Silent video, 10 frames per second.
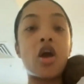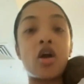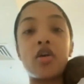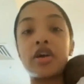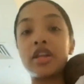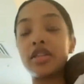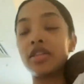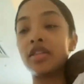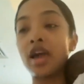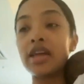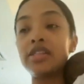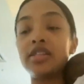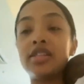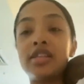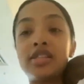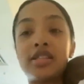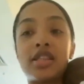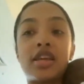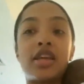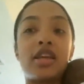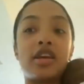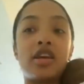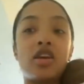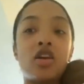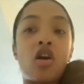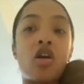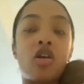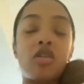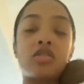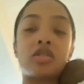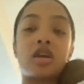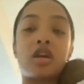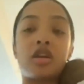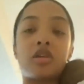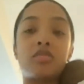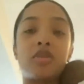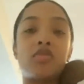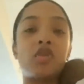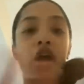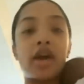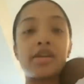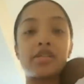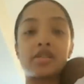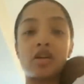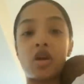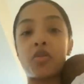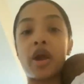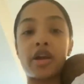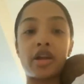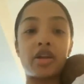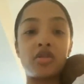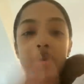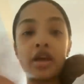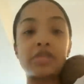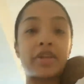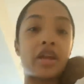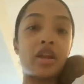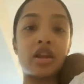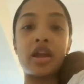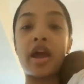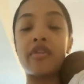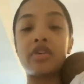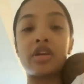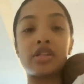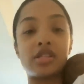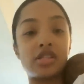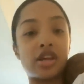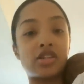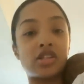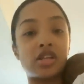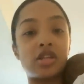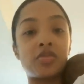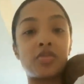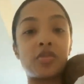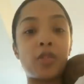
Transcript: Oh, and I did this thing called um, if you guys are pregnant and you guys plan on having a C section,